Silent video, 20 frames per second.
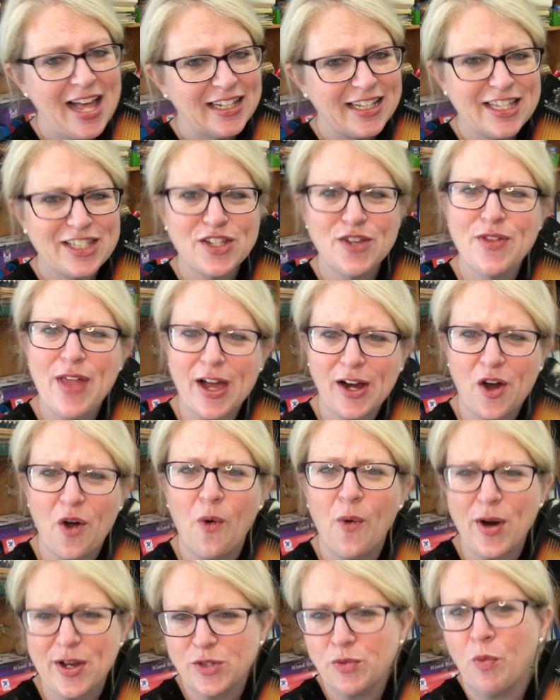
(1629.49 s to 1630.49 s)
Let's do that
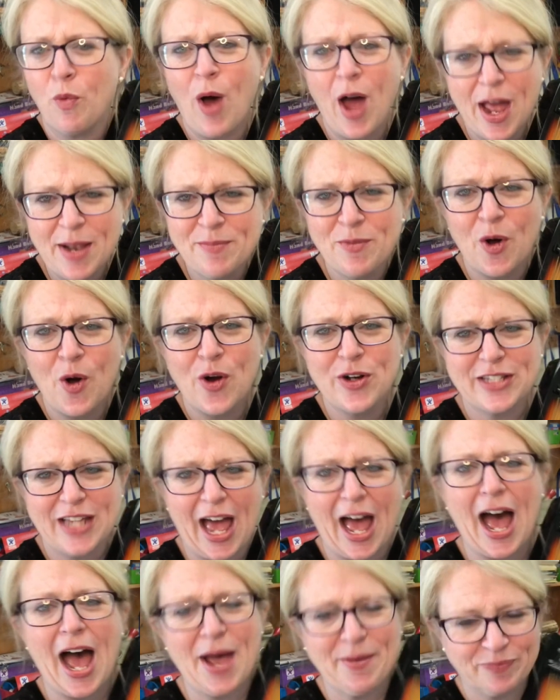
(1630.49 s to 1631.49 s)
chorus one more
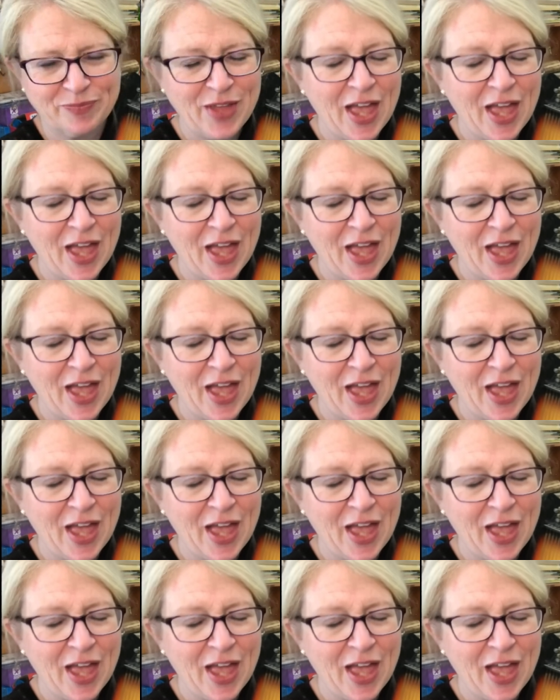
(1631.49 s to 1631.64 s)
time.